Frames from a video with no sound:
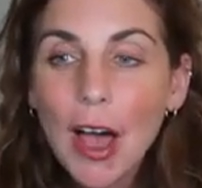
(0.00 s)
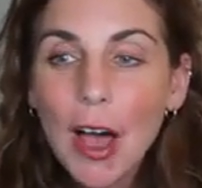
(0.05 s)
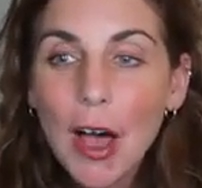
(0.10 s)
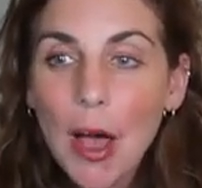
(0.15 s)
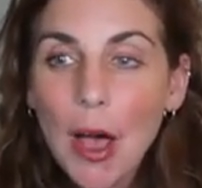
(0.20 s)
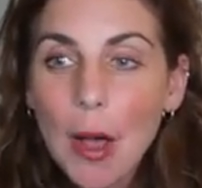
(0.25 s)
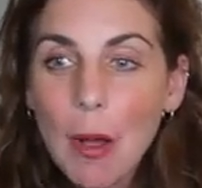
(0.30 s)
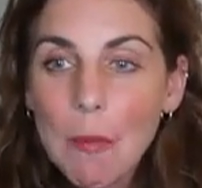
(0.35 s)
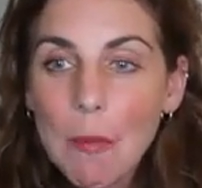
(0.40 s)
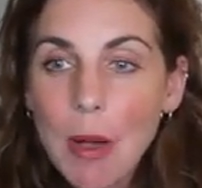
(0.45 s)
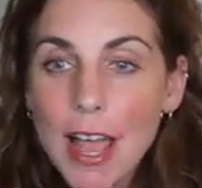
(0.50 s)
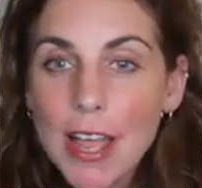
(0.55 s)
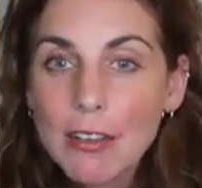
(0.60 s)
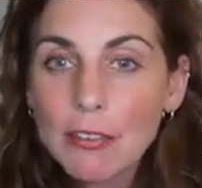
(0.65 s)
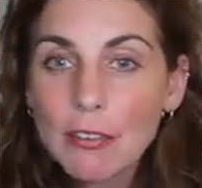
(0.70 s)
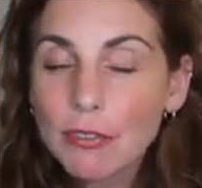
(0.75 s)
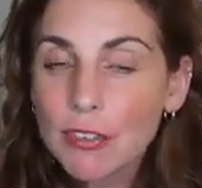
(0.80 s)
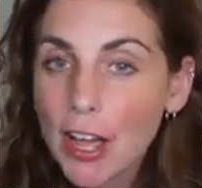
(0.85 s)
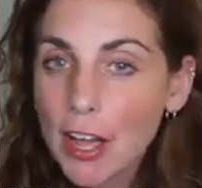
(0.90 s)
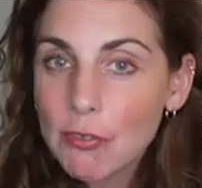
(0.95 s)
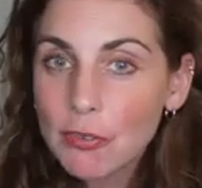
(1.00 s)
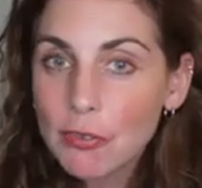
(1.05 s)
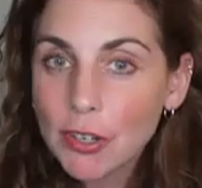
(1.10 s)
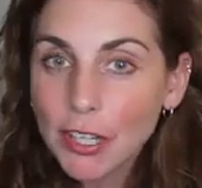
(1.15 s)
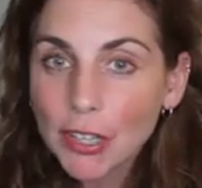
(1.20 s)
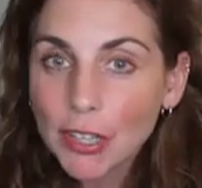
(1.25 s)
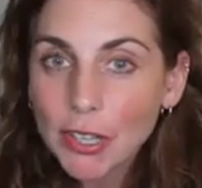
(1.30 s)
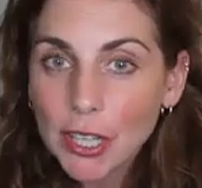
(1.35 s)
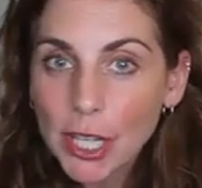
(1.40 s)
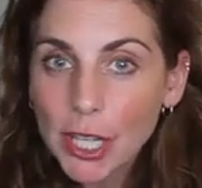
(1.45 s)
I have
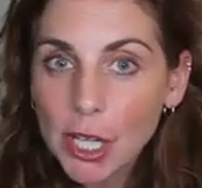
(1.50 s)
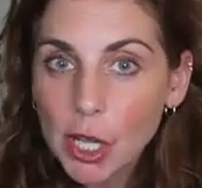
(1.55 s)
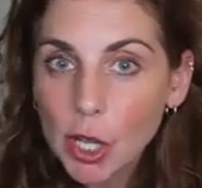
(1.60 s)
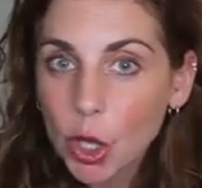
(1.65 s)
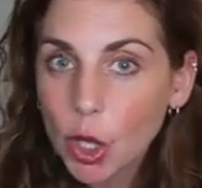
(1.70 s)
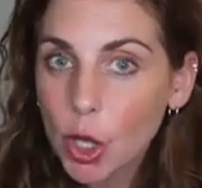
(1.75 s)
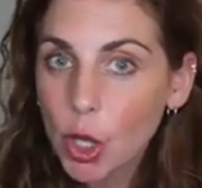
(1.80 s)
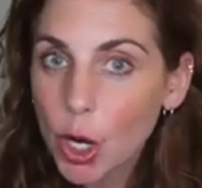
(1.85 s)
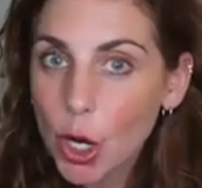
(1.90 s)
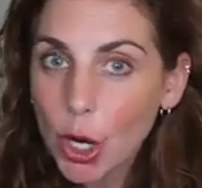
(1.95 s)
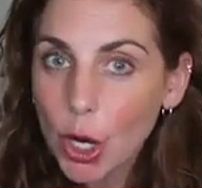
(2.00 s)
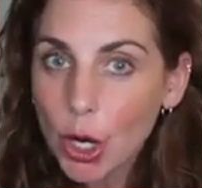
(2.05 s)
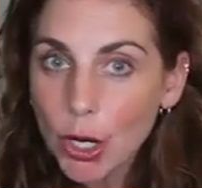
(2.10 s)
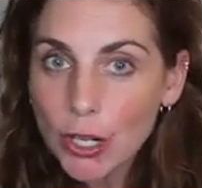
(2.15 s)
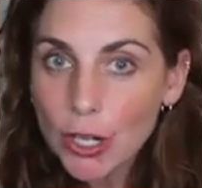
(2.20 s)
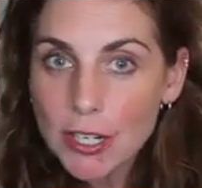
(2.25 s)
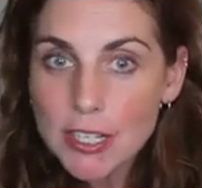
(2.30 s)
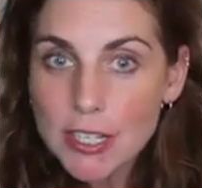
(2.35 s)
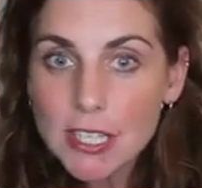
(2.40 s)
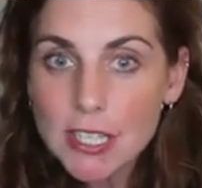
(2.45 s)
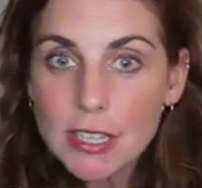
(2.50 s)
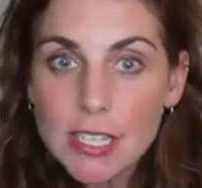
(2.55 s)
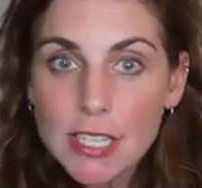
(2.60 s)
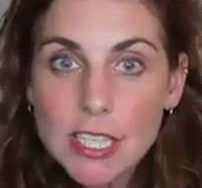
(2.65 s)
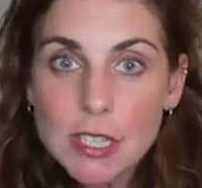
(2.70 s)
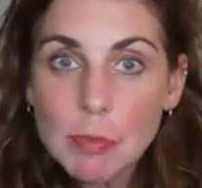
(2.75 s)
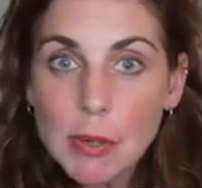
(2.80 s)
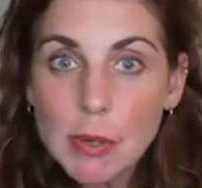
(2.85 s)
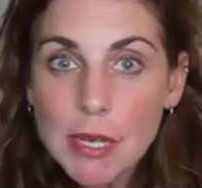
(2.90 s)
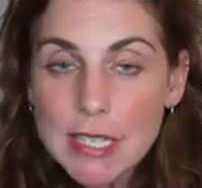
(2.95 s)
definitely learned
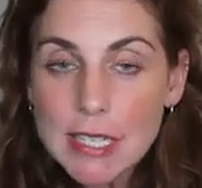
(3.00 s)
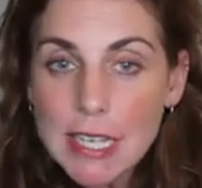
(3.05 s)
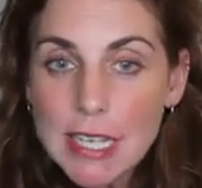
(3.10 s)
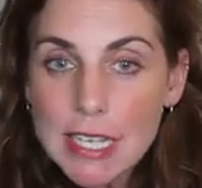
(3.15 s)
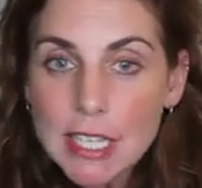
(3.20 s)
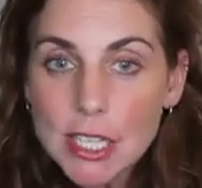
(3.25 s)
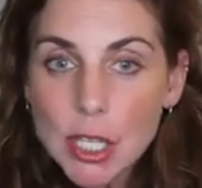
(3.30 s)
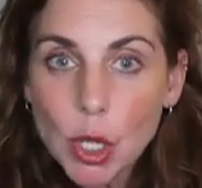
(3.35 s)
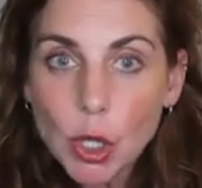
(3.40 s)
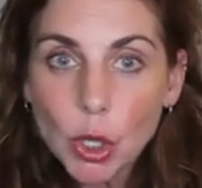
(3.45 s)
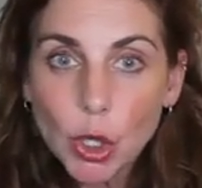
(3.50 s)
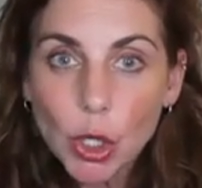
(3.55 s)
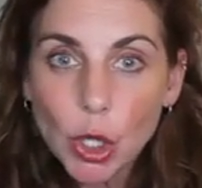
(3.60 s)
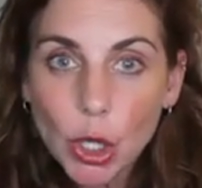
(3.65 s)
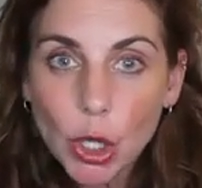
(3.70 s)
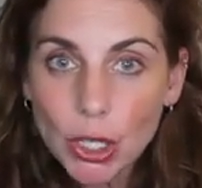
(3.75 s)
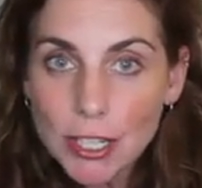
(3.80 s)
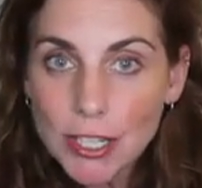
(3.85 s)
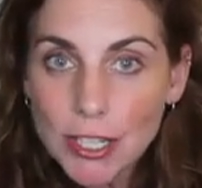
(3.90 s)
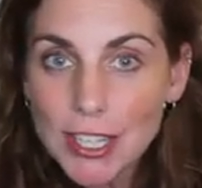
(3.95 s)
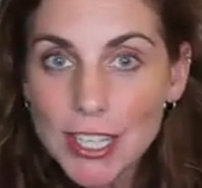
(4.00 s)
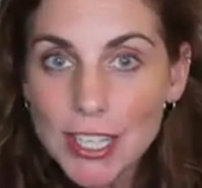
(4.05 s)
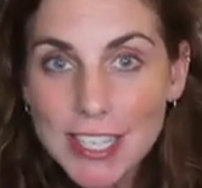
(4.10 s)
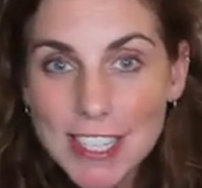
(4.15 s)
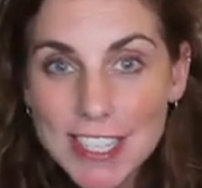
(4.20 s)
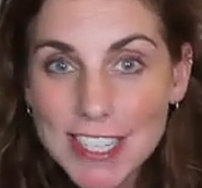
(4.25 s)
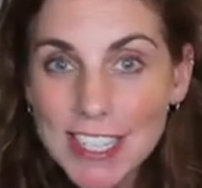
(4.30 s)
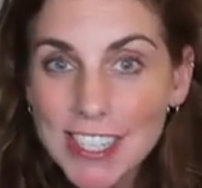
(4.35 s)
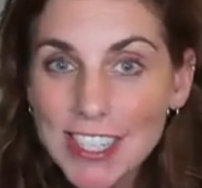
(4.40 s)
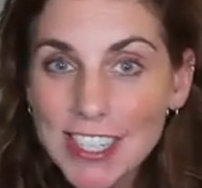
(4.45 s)
this business, learned these
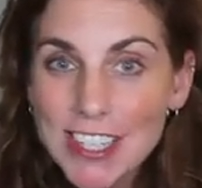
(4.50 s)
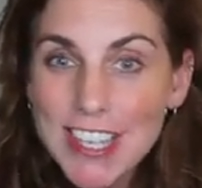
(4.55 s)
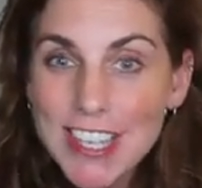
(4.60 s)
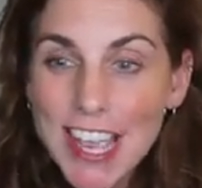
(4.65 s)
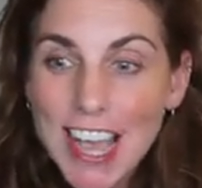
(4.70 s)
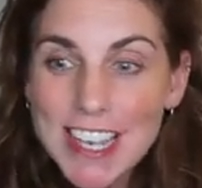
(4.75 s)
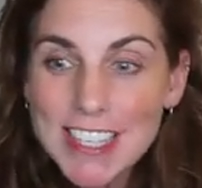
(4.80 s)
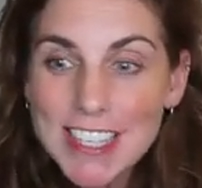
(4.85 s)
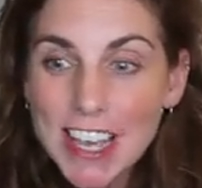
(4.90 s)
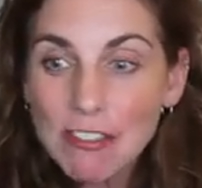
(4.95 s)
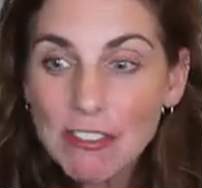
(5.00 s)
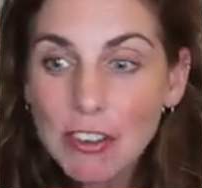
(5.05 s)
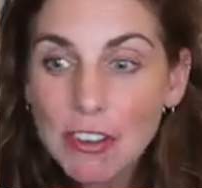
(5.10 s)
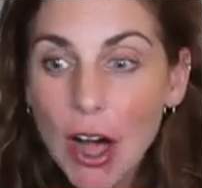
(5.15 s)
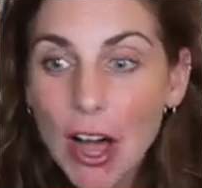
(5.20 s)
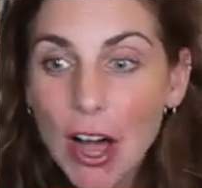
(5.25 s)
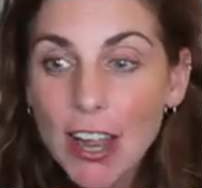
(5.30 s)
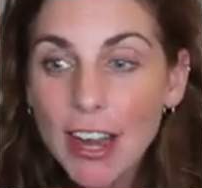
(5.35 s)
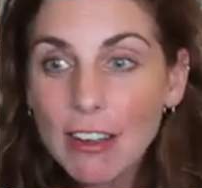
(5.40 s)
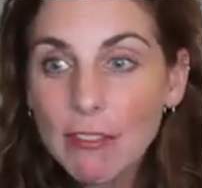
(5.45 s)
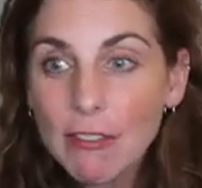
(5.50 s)
skills as I've gone.